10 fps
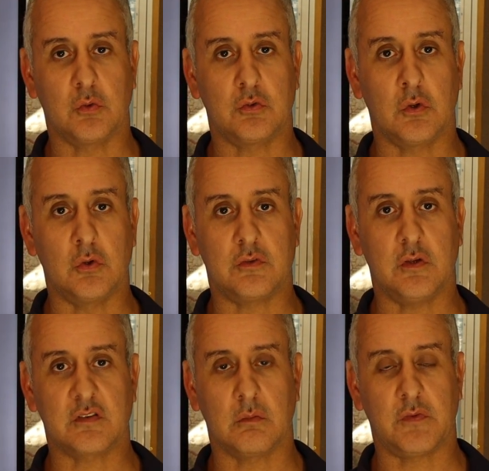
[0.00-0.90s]
or
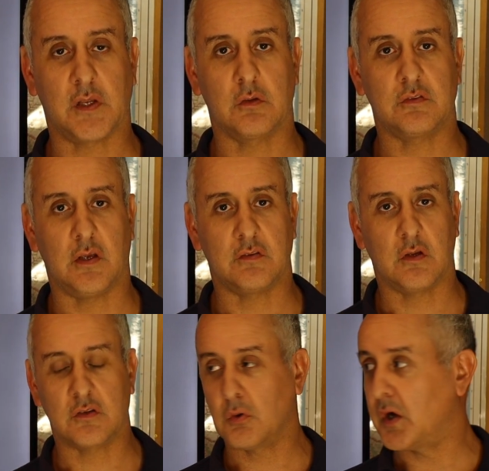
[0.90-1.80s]
do something else there. So
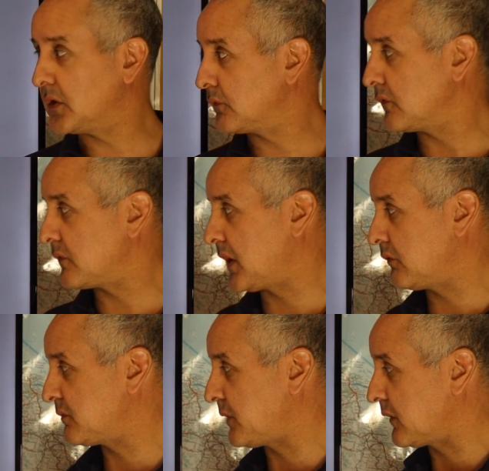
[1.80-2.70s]
it's quite different from that
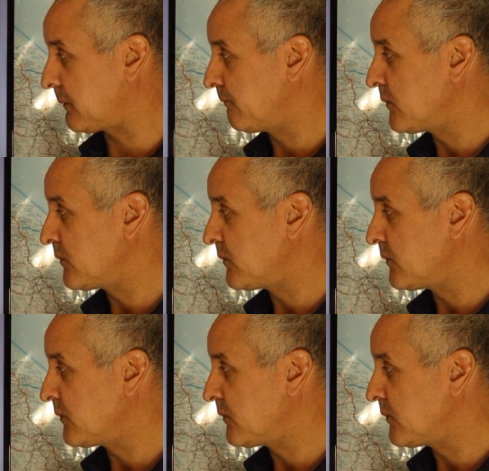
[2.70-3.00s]
respect.